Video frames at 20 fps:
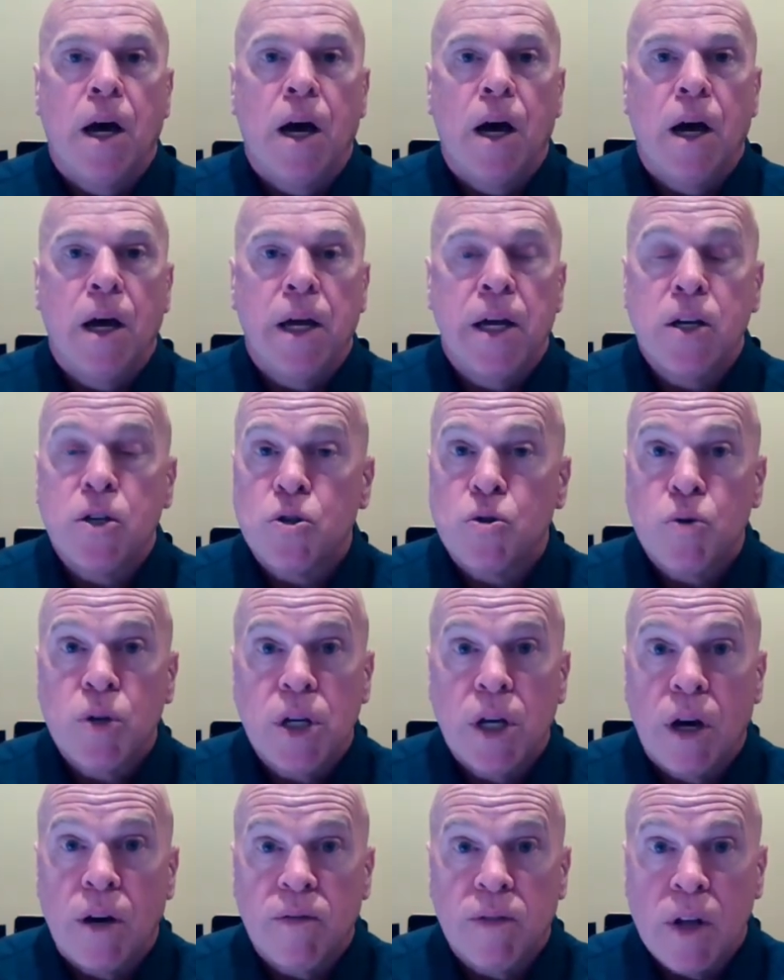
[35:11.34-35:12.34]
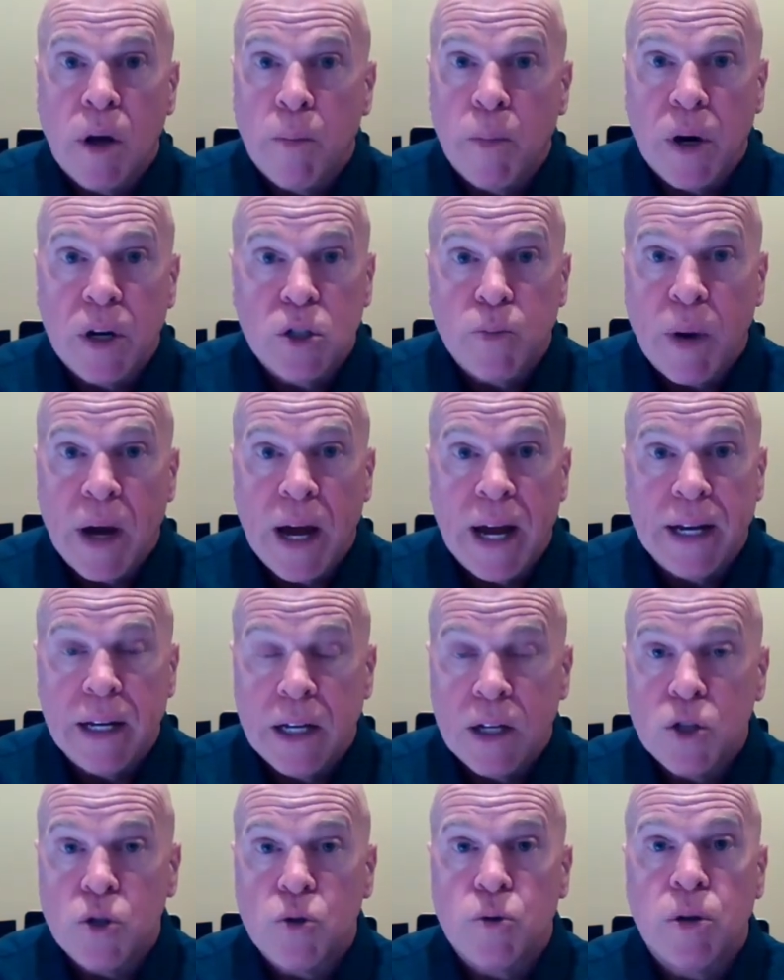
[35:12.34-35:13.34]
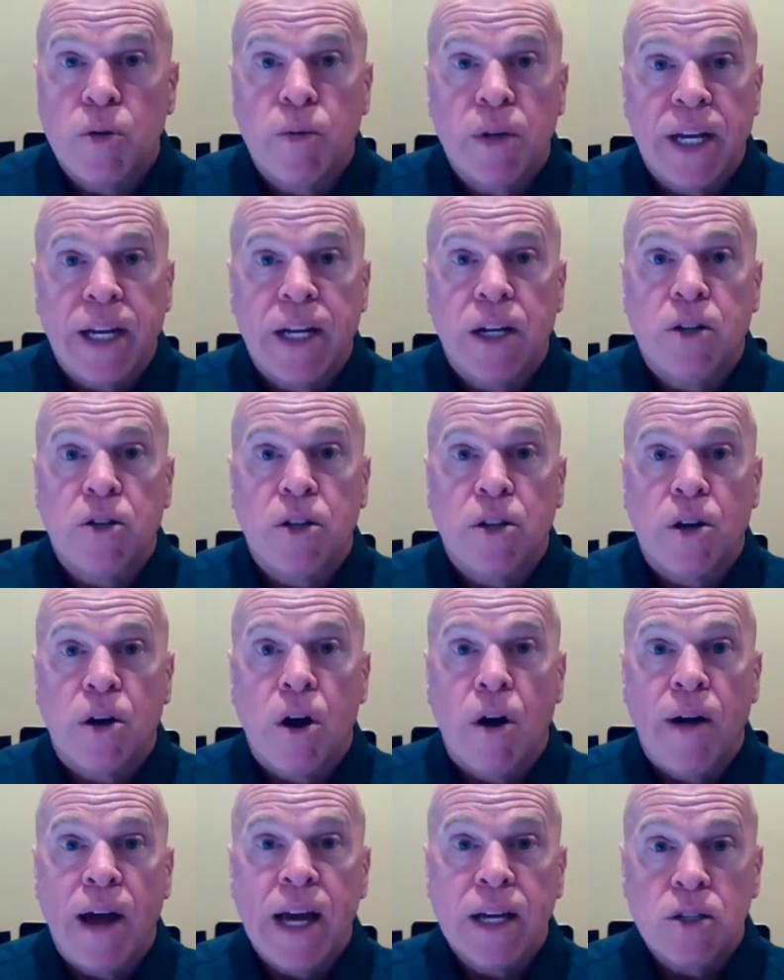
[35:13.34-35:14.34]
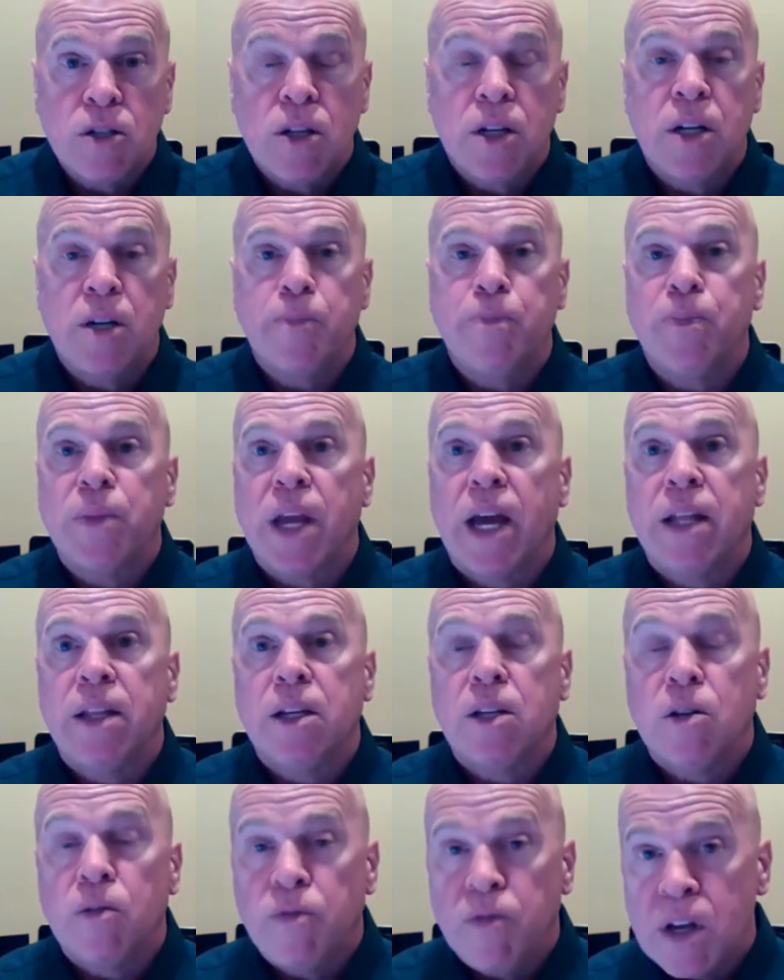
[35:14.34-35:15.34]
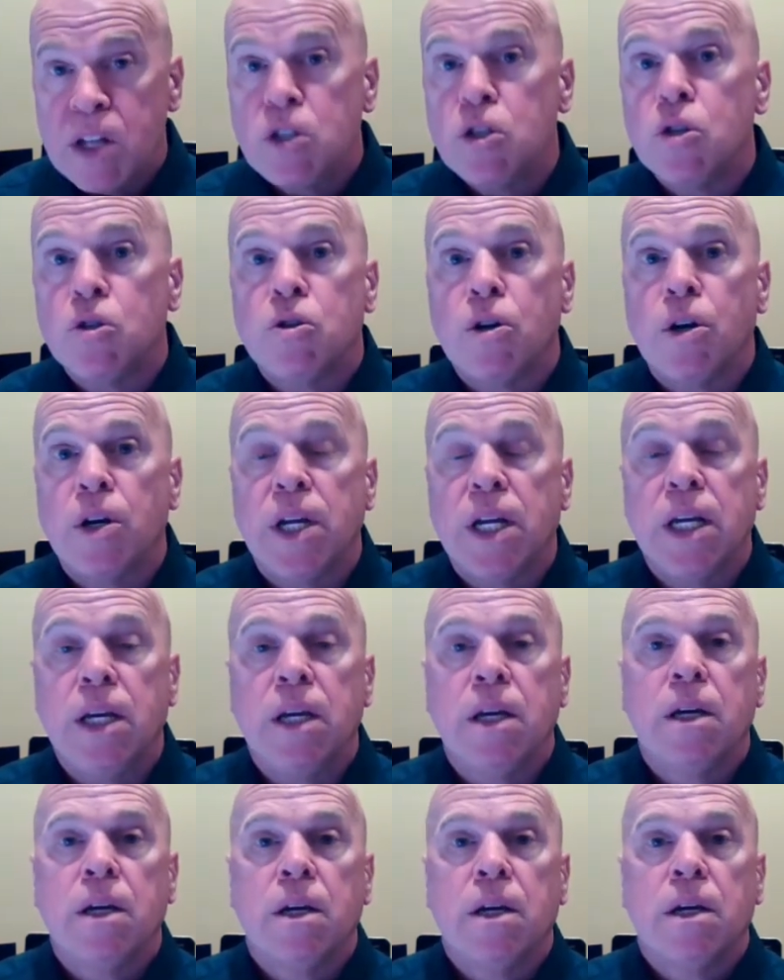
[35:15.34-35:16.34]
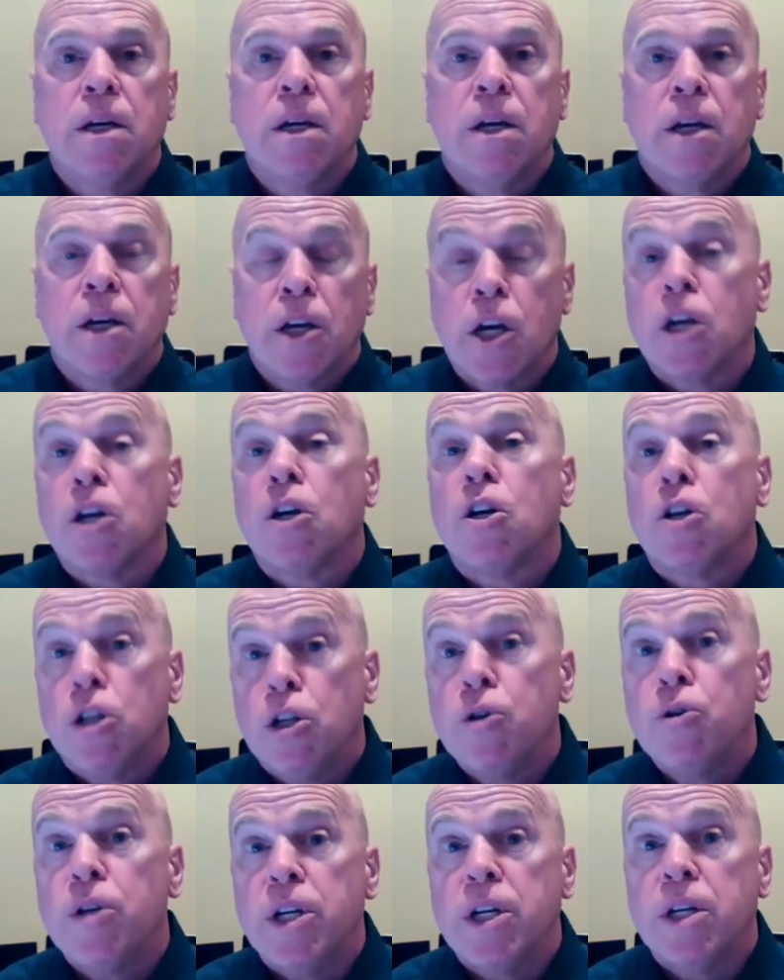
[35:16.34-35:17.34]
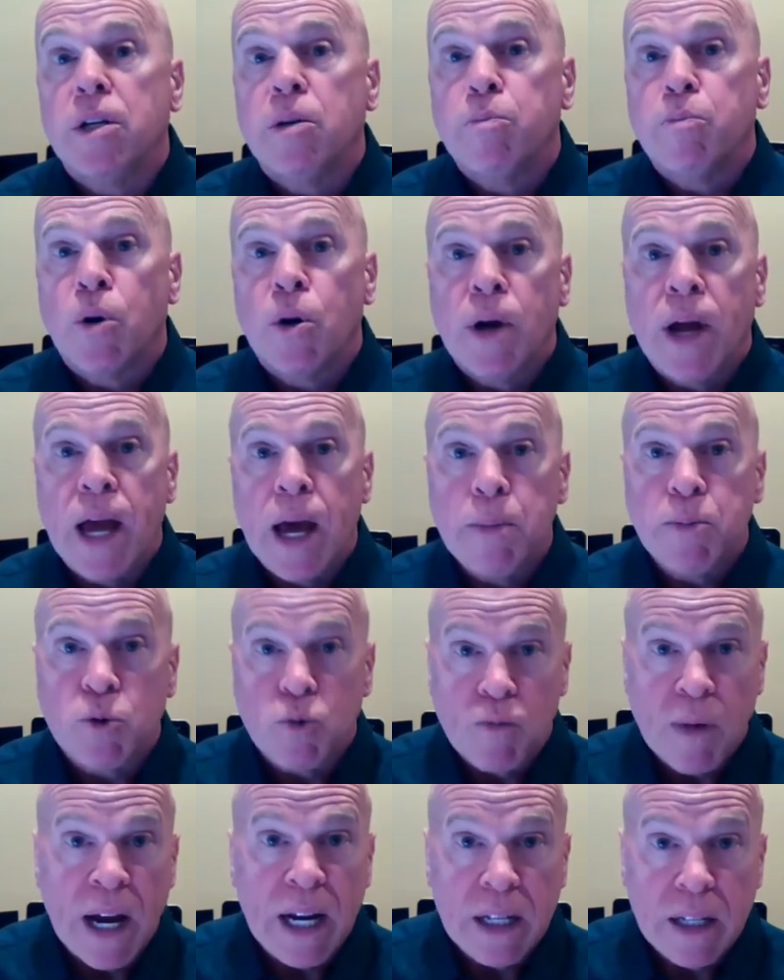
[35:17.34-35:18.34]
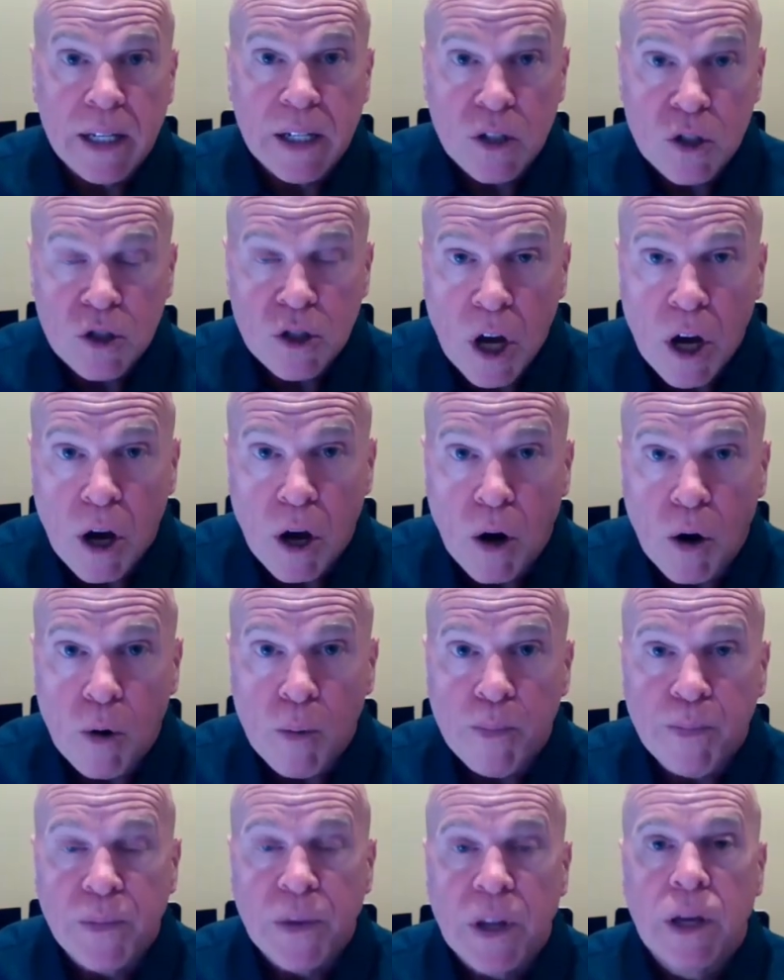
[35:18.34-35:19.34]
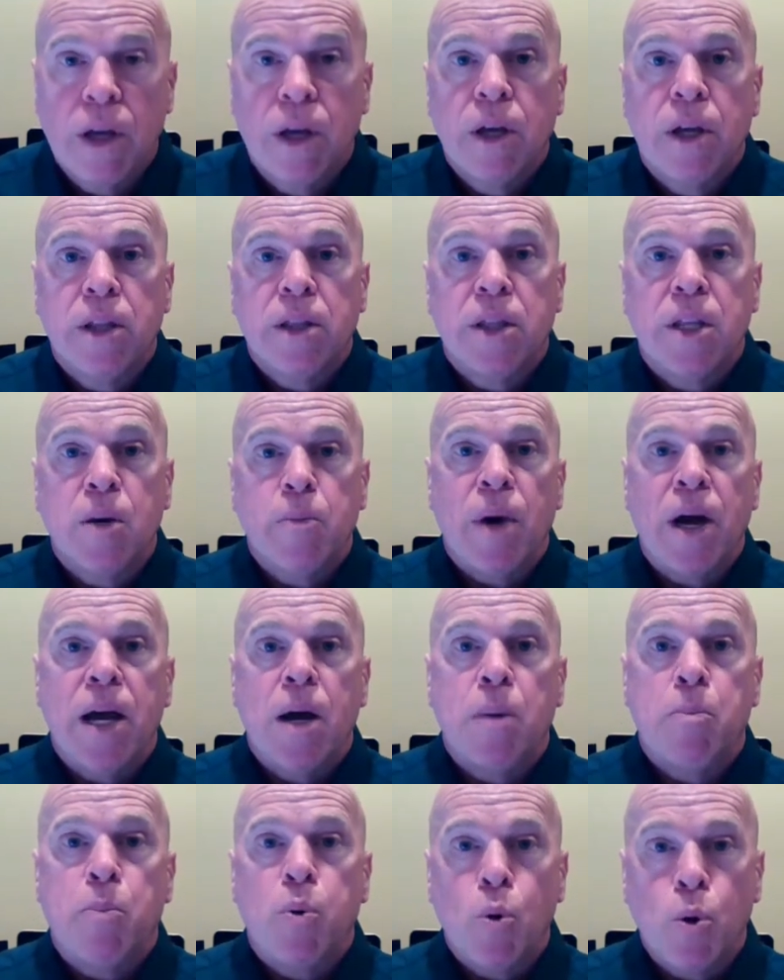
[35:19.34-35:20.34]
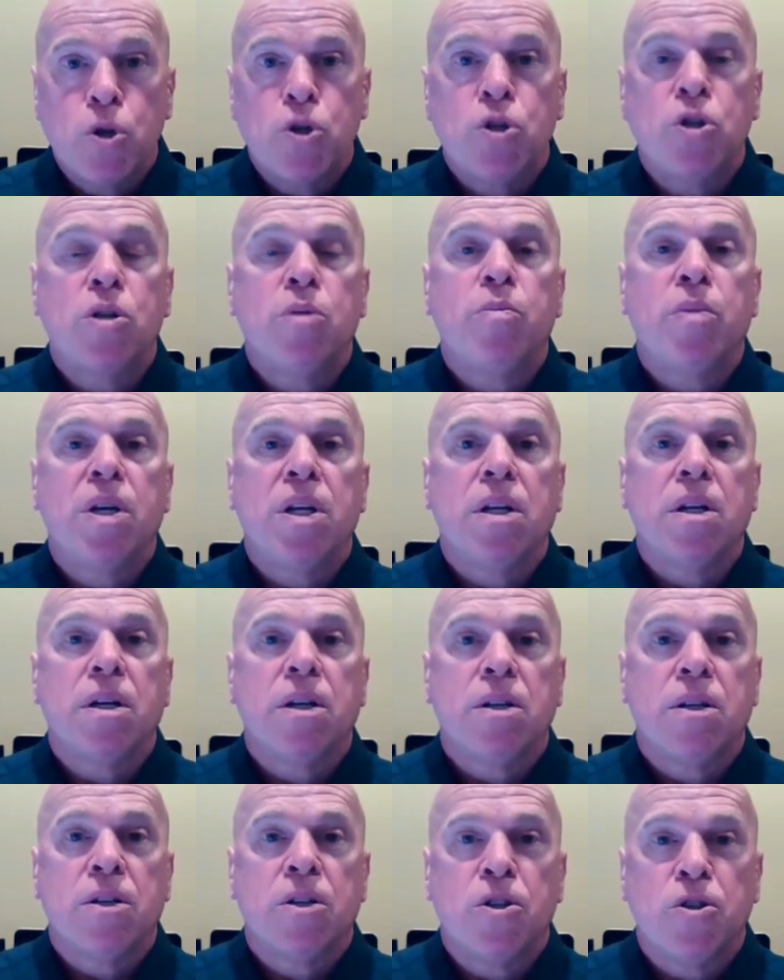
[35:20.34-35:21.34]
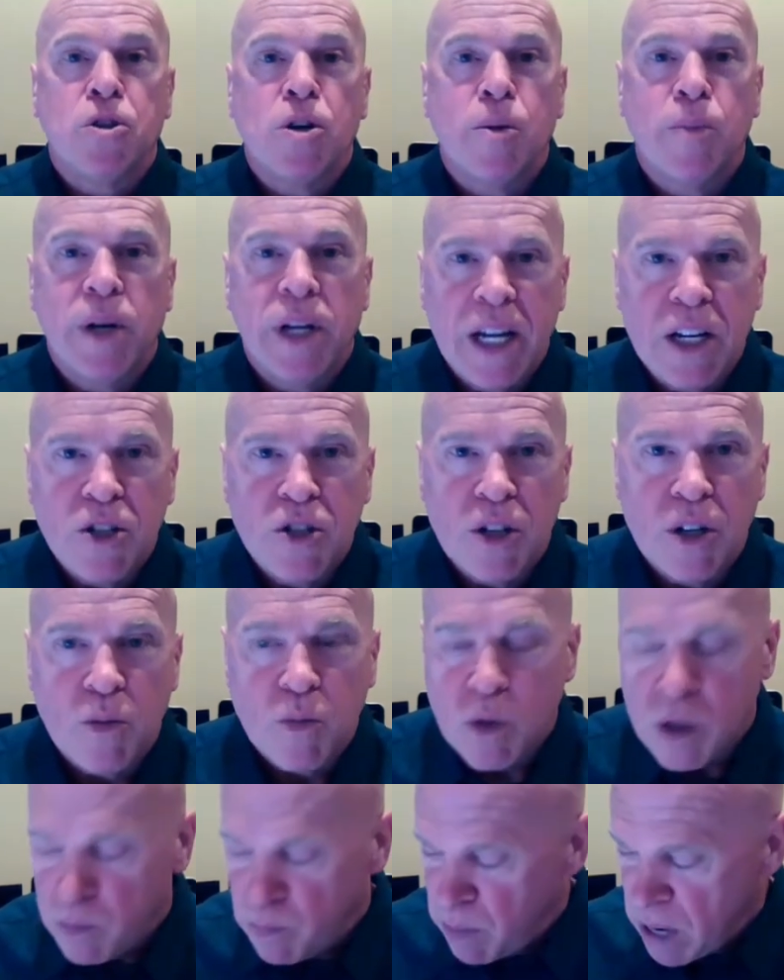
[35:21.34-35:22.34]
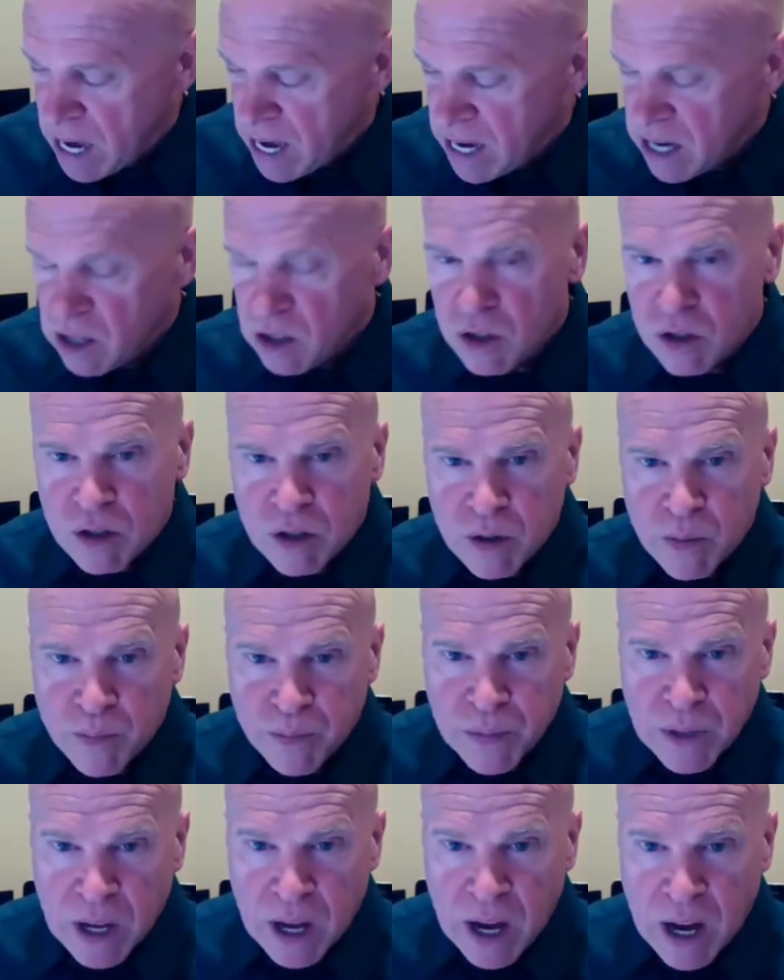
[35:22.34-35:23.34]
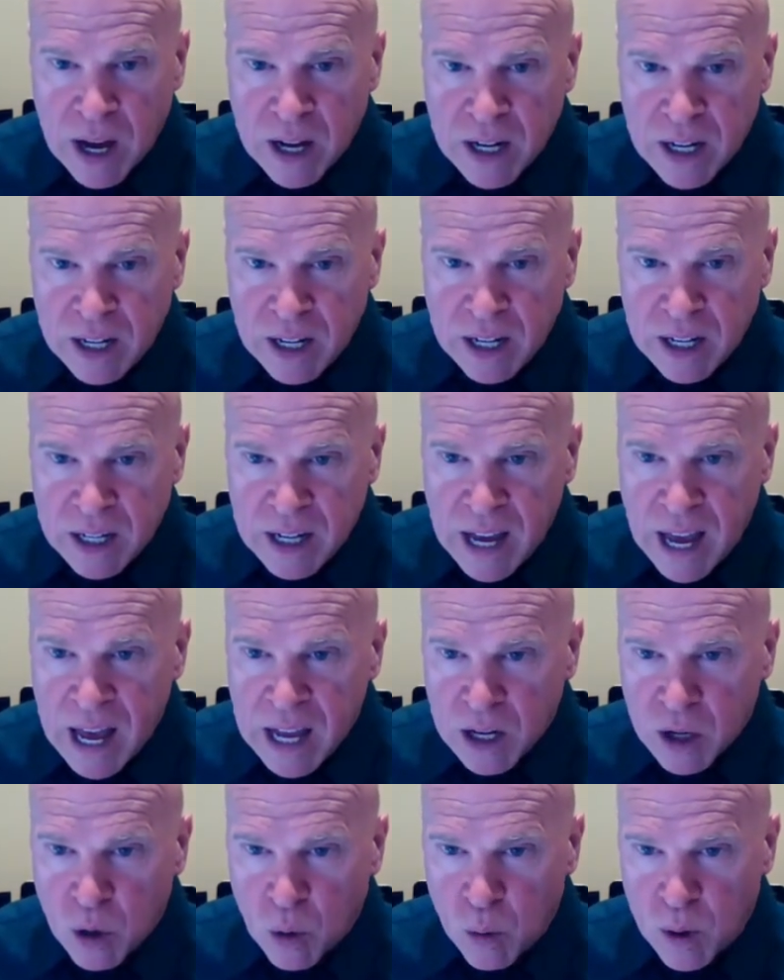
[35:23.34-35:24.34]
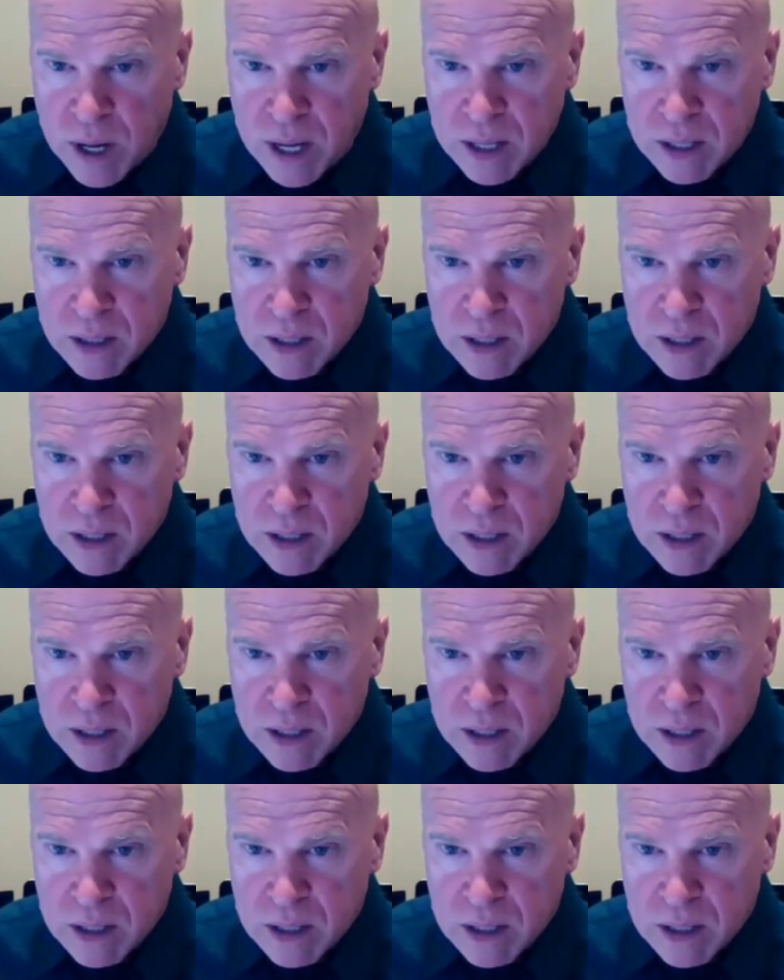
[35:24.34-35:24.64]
history of lumbar spine injury related to the car accident. And the defense attorney concluded, perhaps rightly so, that my apportionment determination was based on an inadequate